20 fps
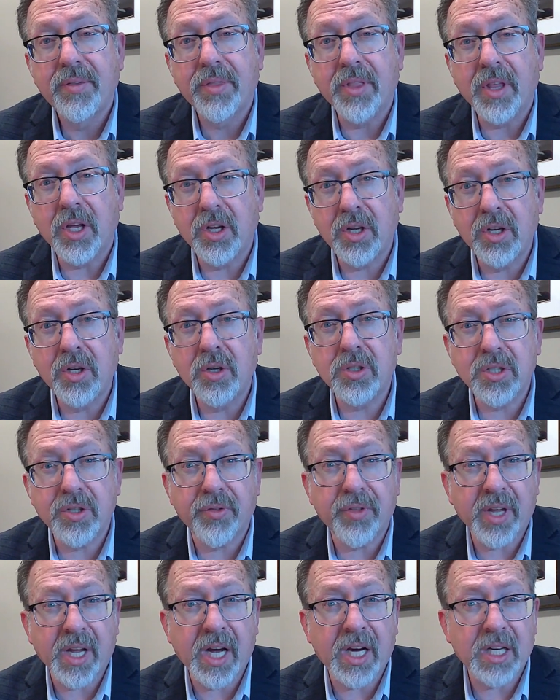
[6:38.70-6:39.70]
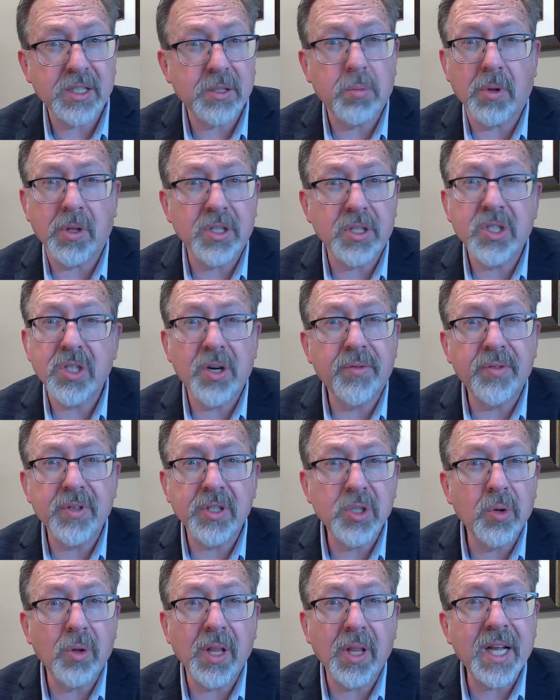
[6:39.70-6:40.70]
The good news of the gospel it's never
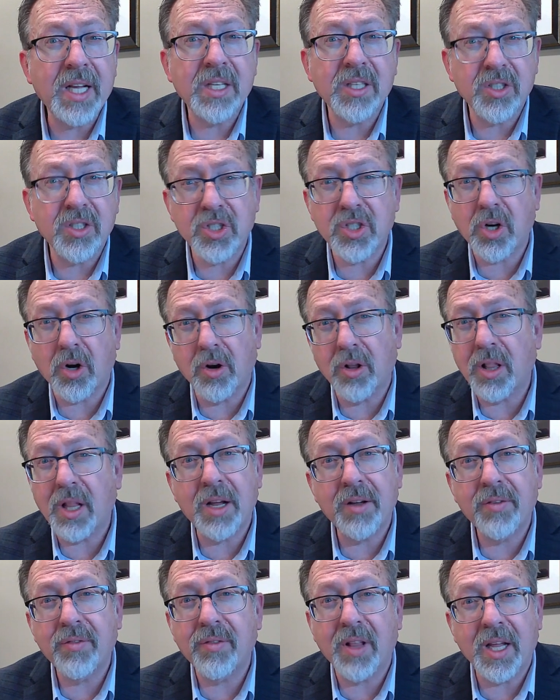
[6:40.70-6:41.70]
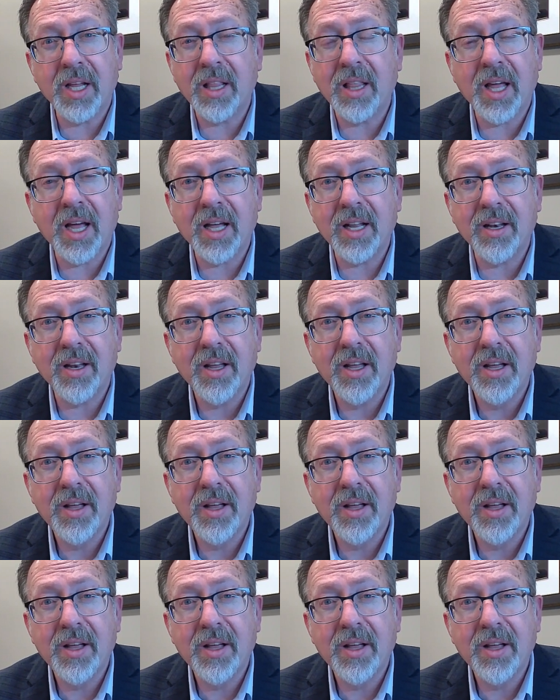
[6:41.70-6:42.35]
too late to start a life like that.